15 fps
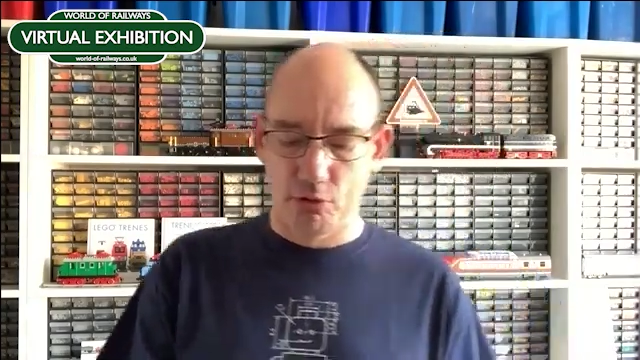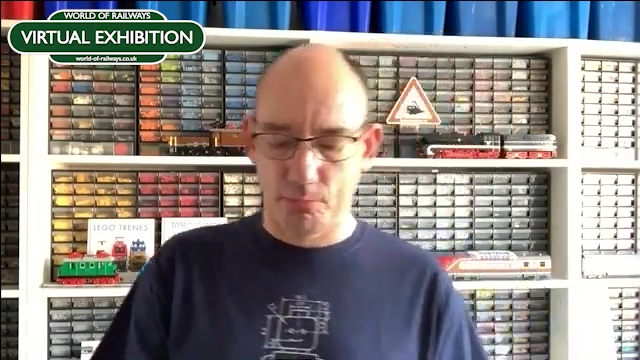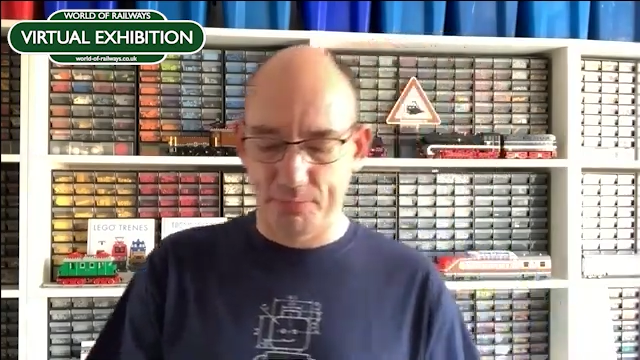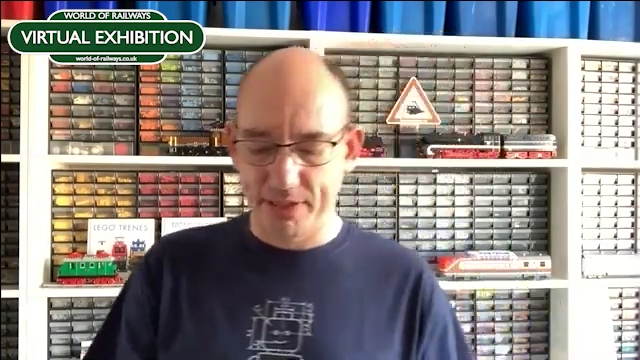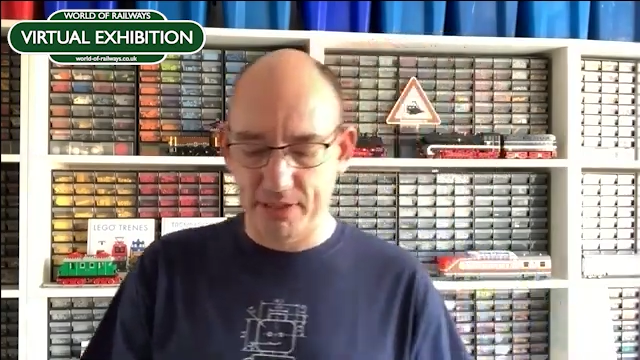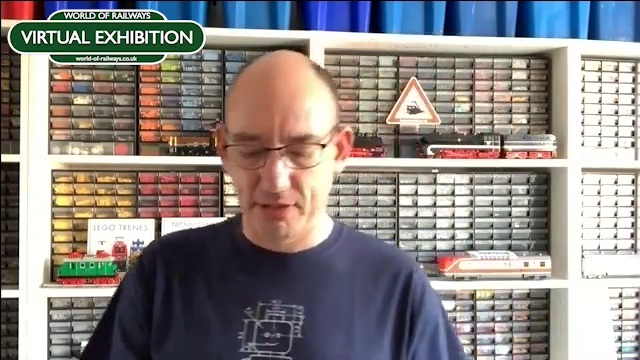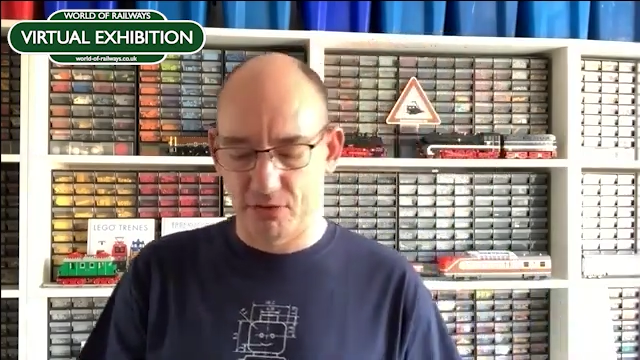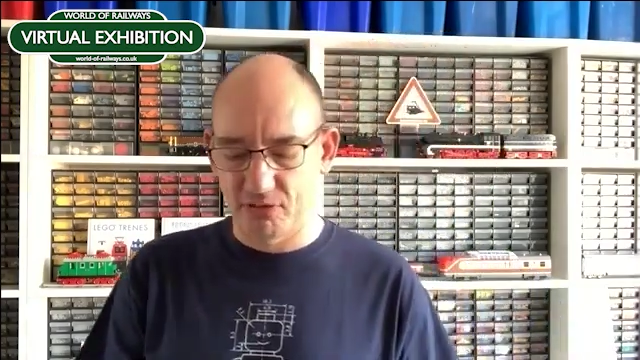
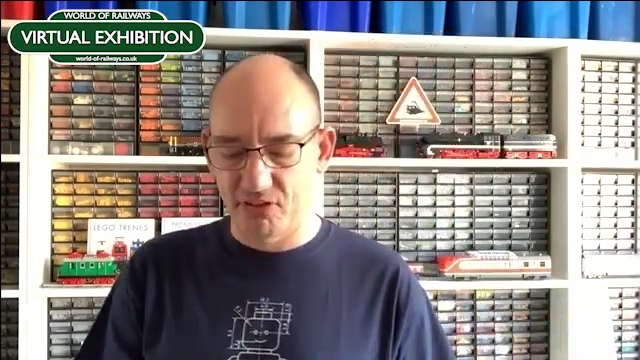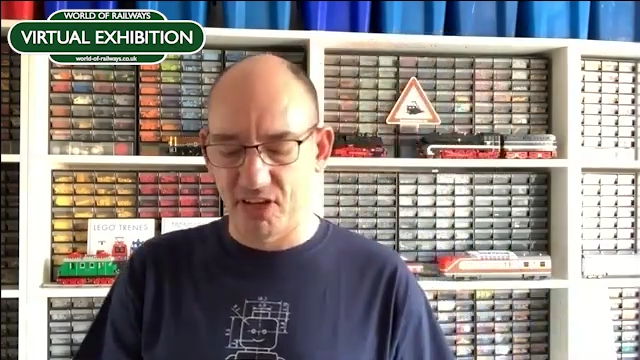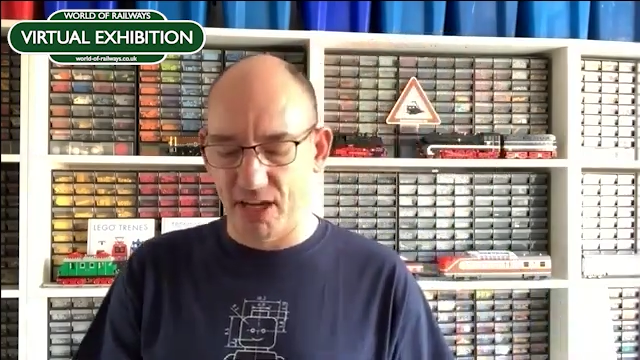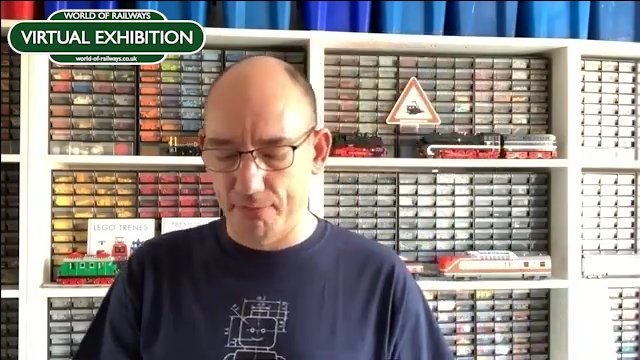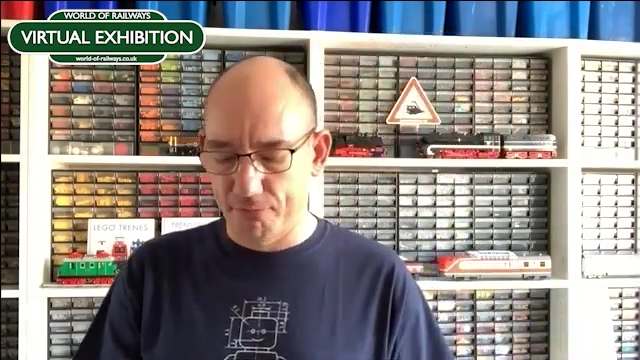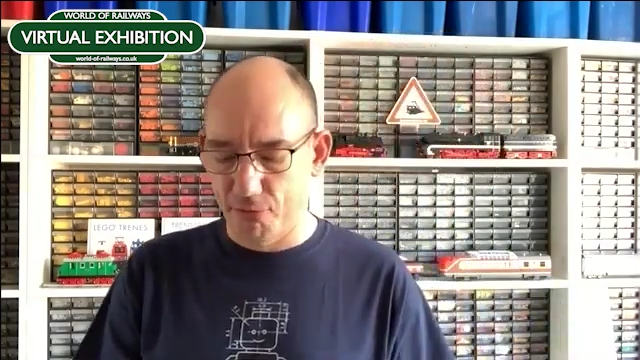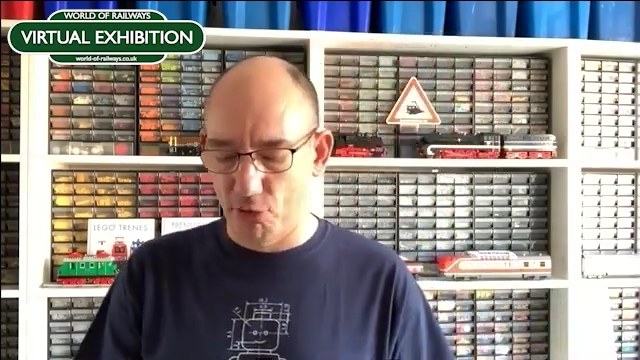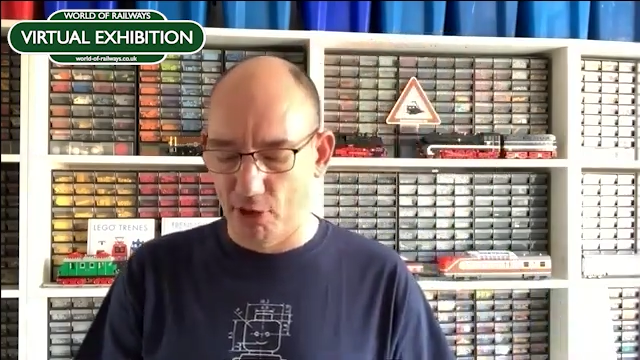big
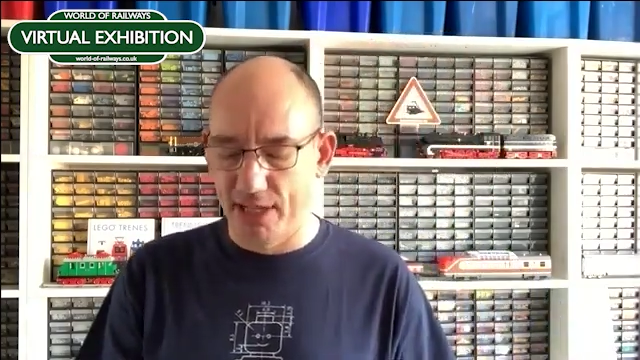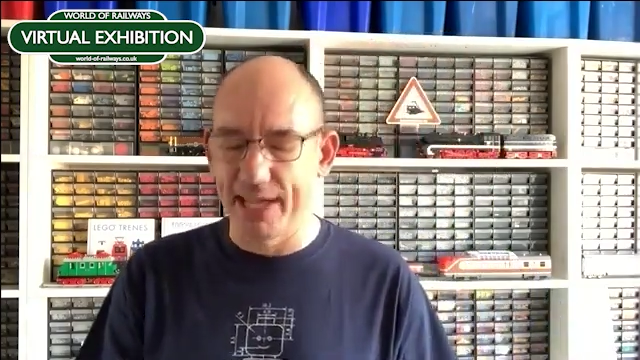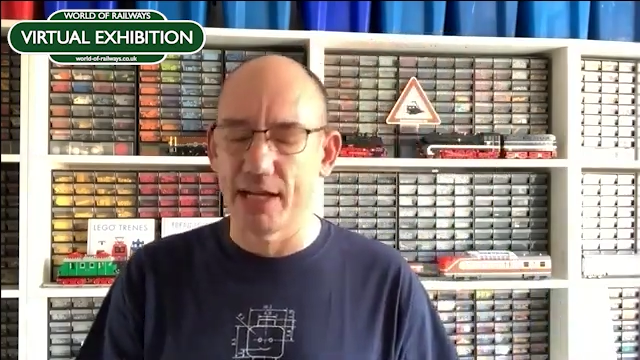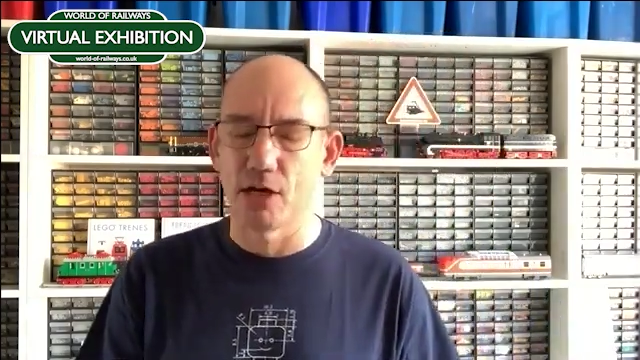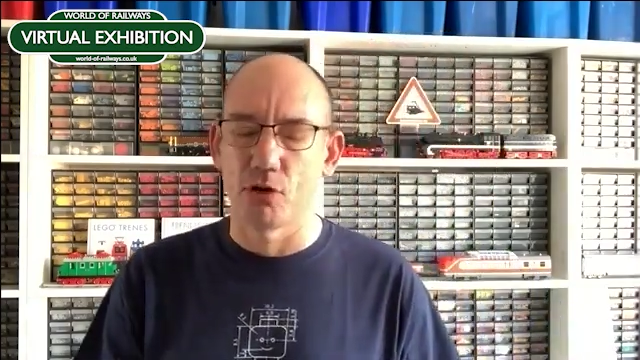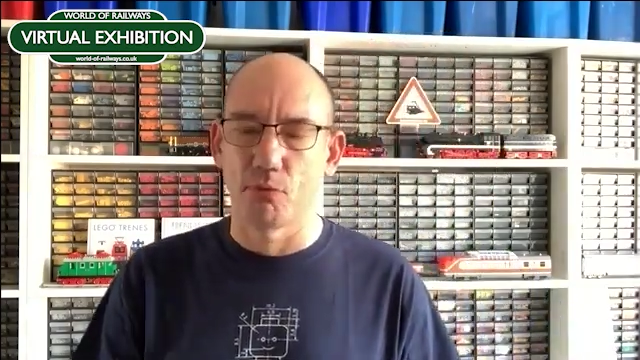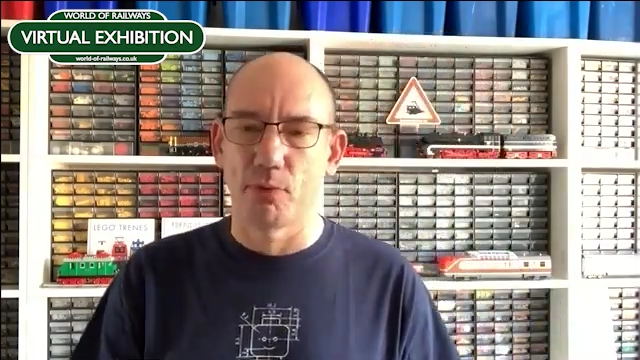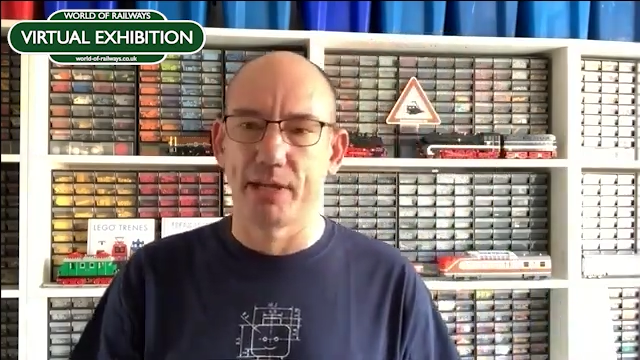time for
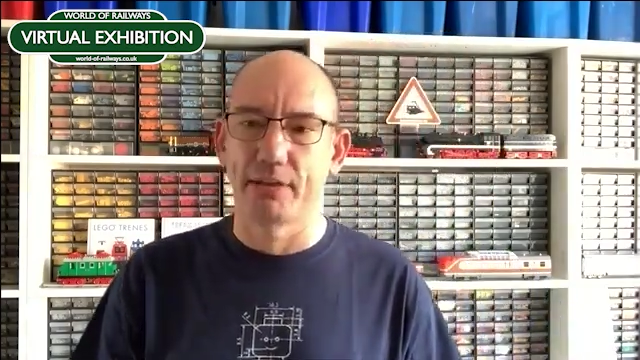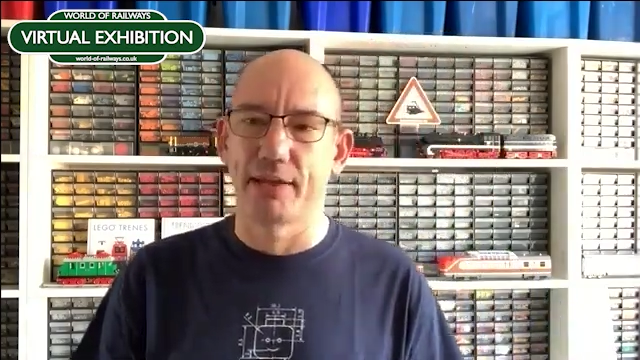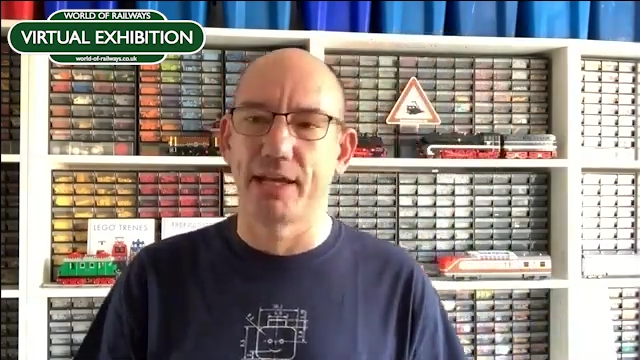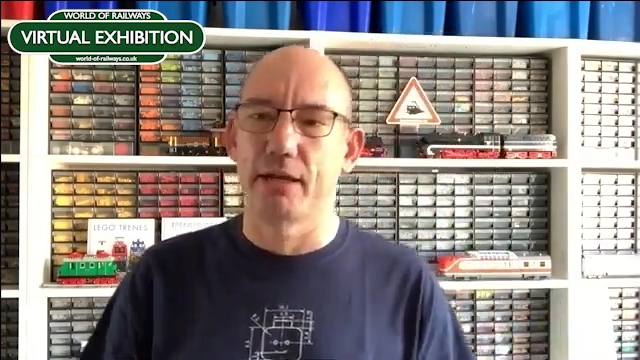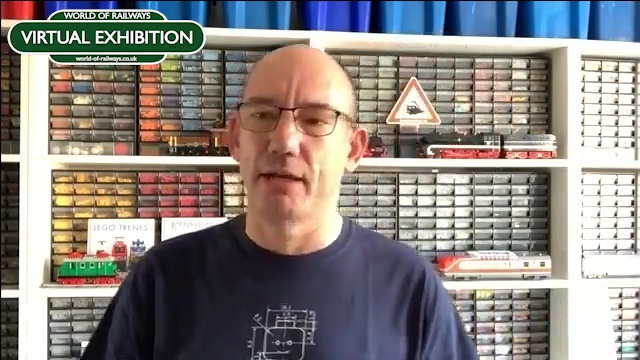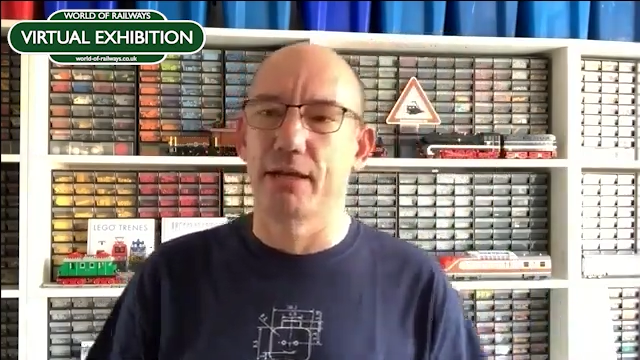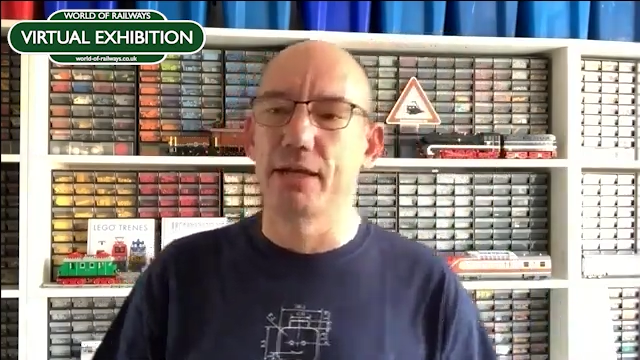Lego, when they